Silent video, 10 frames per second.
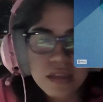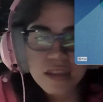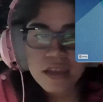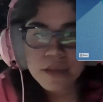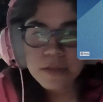
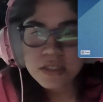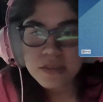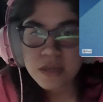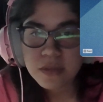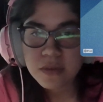damage may
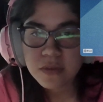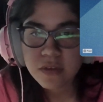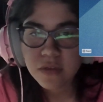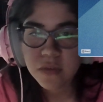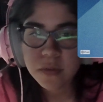be
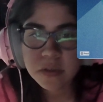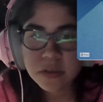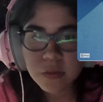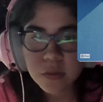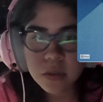
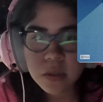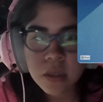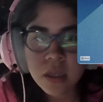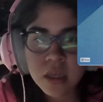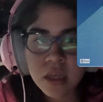irreversible,
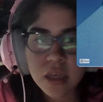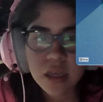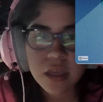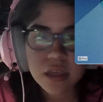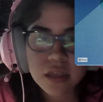and
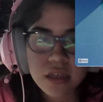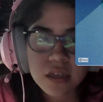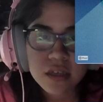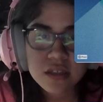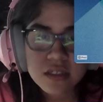the
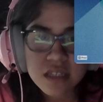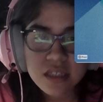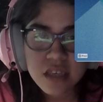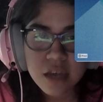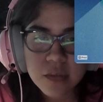constant
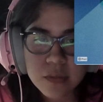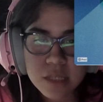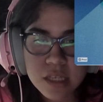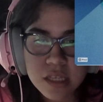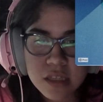
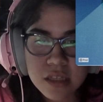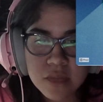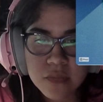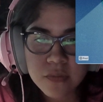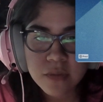updating in
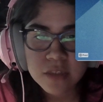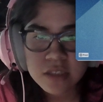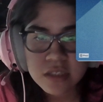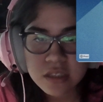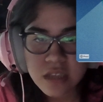prevention,
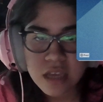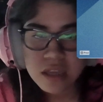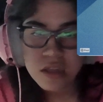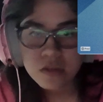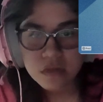
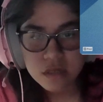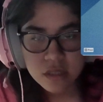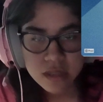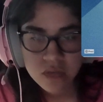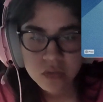diagnosis, and
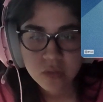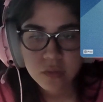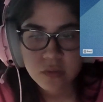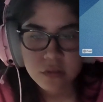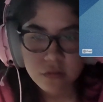treatment.